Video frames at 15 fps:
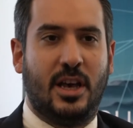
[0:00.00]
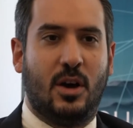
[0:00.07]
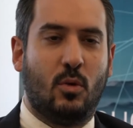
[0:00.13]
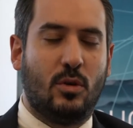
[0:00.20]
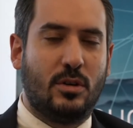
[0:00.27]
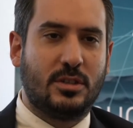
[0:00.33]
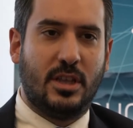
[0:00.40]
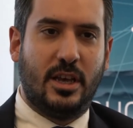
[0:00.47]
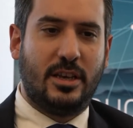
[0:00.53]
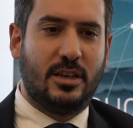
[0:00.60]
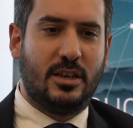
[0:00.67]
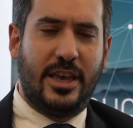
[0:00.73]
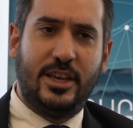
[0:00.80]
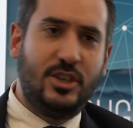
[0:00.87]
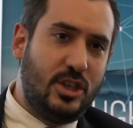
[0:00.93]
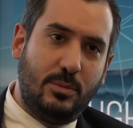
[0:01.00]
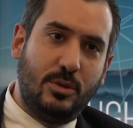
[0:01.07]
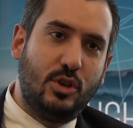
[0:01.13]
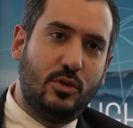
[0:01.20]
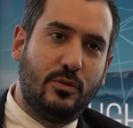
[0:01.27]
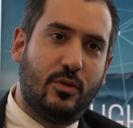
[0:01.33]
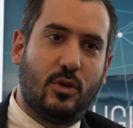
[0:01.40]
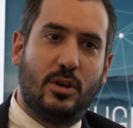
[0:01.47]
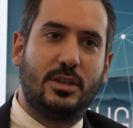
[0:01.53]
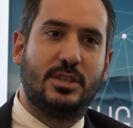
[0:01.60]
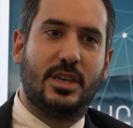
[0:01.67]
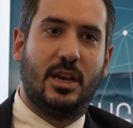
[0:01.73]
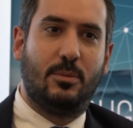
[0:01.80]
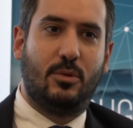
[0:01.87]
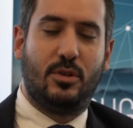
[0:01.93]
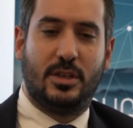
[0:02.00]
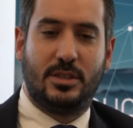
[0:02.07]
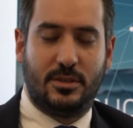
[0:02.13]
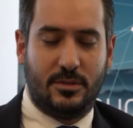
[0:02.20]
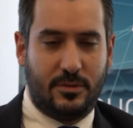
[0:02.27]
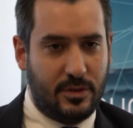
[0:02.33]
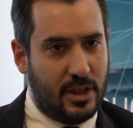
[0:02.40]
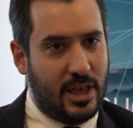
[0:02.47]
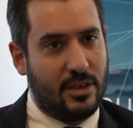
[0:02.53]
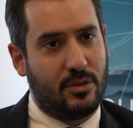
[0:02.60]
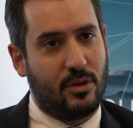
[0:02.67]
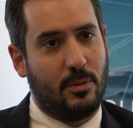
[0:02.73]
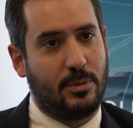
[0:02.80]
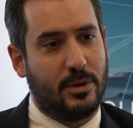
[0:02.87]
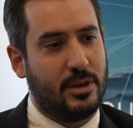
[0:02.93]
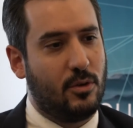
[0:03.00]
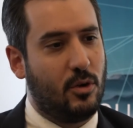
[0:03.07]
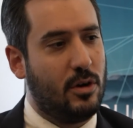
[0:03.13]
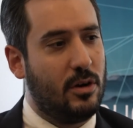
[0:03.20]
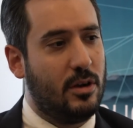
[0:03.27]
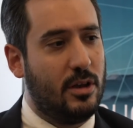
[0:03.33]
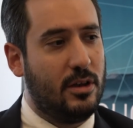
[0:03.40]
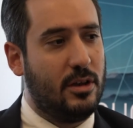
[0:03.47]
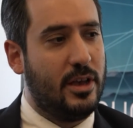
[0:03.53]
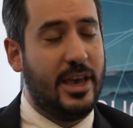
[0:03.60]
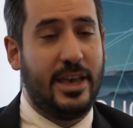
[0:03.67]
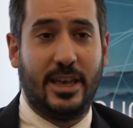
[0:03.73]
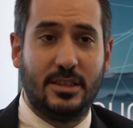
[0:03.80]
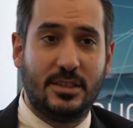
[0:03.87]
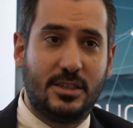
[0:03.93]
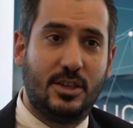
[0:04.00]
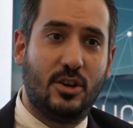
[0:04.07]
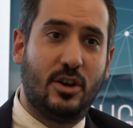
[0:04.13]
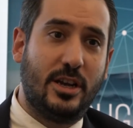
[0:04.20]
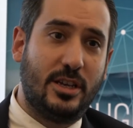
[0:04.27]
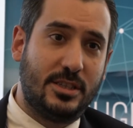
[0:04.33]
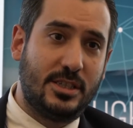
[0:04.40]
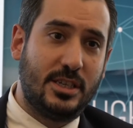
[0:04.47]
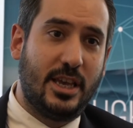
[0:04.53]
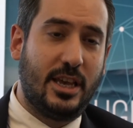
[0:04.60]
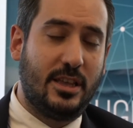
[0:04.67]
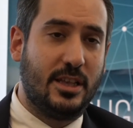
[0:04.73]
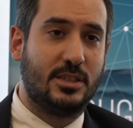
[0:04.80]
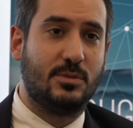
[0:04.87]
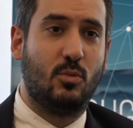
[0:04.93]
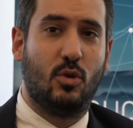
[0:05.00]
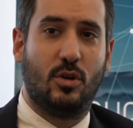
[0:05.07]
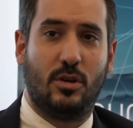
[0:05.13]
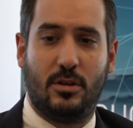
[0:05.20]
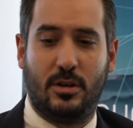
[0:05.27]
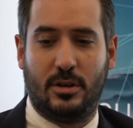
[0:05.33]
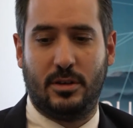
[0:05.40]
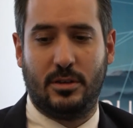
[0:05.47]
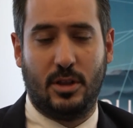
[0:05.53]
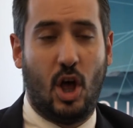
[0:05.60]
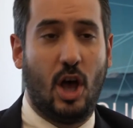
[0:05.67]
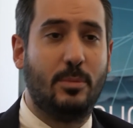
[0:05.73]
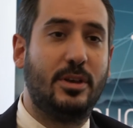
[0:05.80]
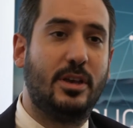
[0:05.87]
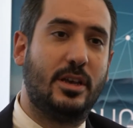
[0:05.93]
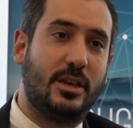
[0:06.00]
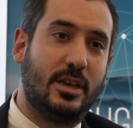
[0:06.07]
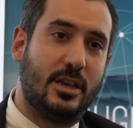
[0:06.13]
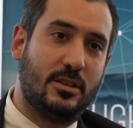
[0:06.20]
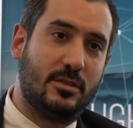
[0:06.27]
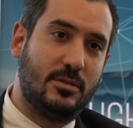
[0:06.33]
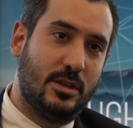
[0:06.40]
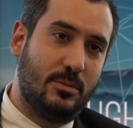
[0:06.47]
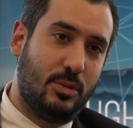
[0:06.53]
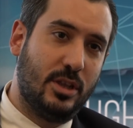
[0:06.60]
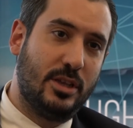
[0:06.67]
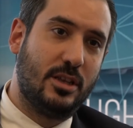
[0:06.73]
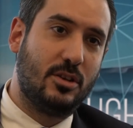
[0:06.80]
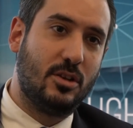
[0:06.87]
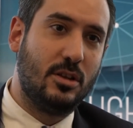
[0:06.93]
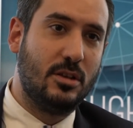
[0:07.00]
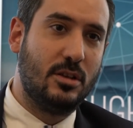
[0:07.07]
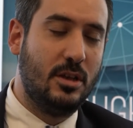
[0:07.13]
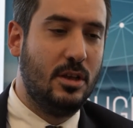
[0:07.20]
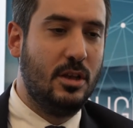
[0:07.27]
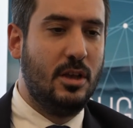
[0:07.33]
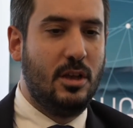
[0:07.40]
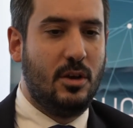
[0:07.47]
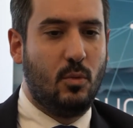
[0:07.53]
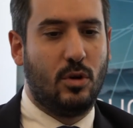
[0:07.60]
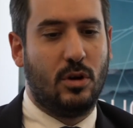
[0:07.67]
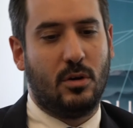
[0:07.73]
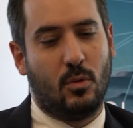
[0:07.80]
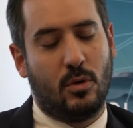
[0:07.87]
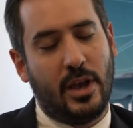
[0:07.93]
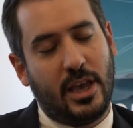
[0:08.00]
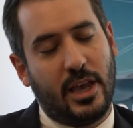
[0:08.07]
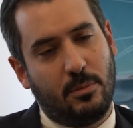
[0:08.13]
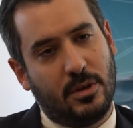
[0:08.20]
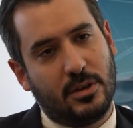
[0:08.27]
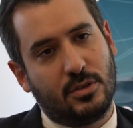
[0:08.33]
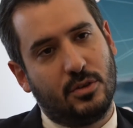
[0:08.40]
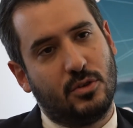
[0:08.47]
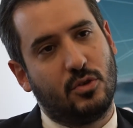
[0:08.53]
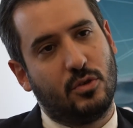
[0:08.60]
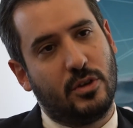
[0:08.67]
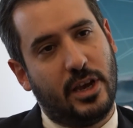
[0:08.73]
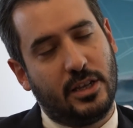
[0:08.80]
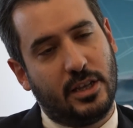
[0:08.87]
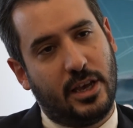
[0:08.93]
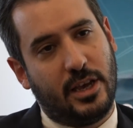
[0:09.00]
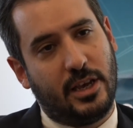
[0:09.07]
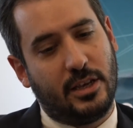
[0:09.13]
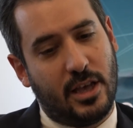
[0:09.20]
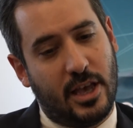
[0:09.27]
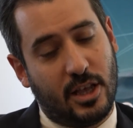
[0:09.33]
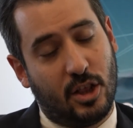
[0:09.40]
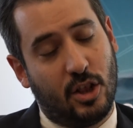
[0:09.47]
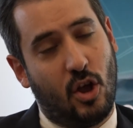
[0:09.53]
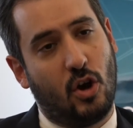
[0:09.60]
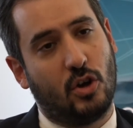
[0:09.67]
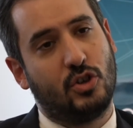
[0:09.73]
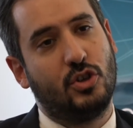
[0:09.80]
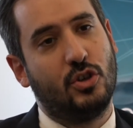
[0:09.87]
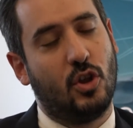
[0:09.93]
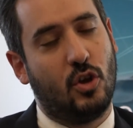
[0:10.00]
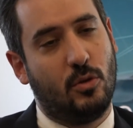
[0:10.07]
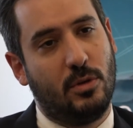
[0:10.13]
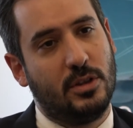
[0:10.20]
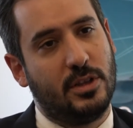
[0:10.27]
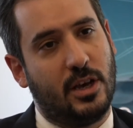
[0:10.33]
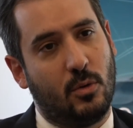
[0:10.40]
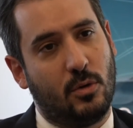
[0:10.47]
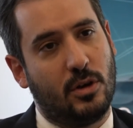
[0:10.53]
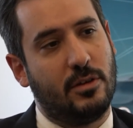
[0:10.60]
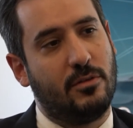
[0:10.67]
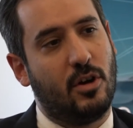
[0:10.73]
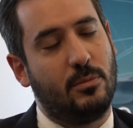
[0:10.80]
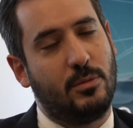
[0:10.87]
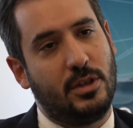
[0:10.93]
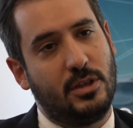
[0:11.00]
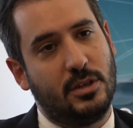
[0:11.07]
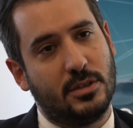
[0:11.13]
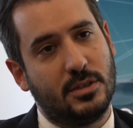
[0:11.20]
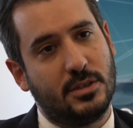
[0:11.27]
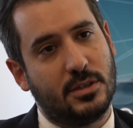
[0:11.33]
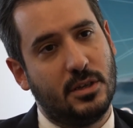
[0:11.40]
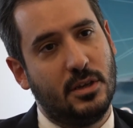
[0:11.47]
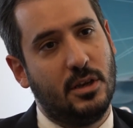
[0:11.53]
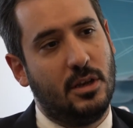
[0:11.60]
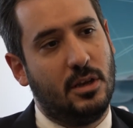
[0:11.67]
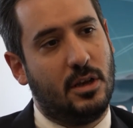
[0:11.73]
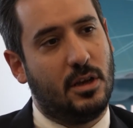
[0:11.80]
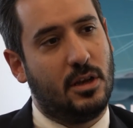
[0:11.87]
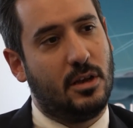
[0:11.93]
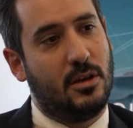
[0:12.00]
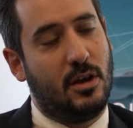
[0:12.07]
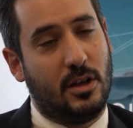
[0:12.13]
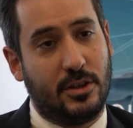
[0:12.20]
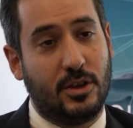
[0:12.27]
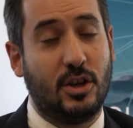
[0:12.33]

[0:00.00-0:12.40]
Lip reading: networks like AGBU, for example, that's philanthropic, or ANC or ANCA, that's more lobbying and political, we're aiming to create a large global network of Armenians on a